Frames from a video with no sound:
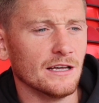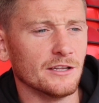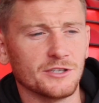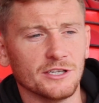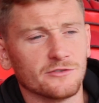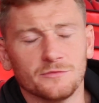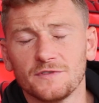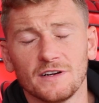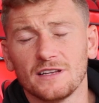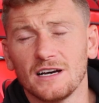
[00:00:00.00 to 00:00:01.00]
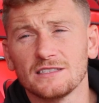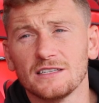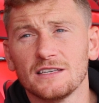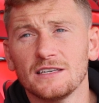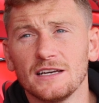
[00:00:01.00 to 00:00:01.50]
The changing room's
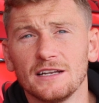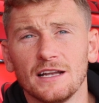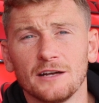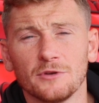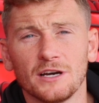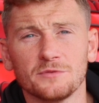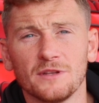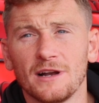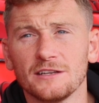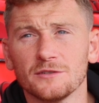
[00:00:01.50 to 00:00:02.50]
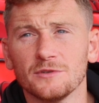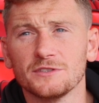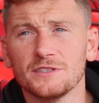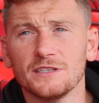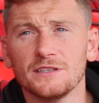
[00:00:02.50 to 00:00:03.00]
fantastic, and I know that's what the manager
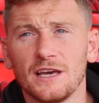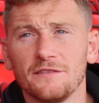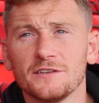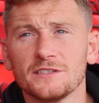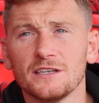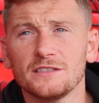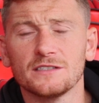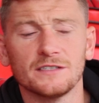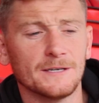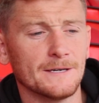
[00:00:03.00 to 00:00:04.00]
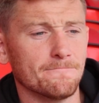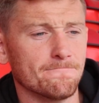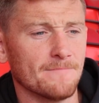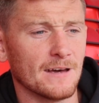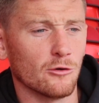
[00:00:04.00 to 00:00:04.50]
wants to emphasise.
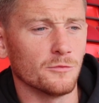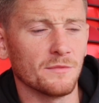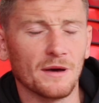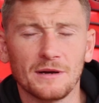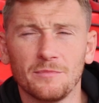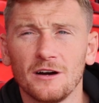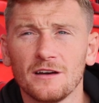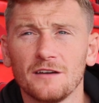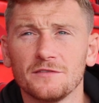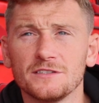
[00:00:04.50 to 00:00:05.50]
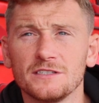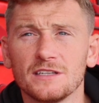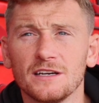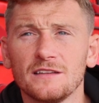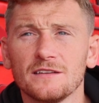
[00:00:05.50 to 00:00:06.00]
And I hope to be a big part of that for the
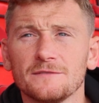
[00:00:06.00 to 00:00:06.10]
season ahead.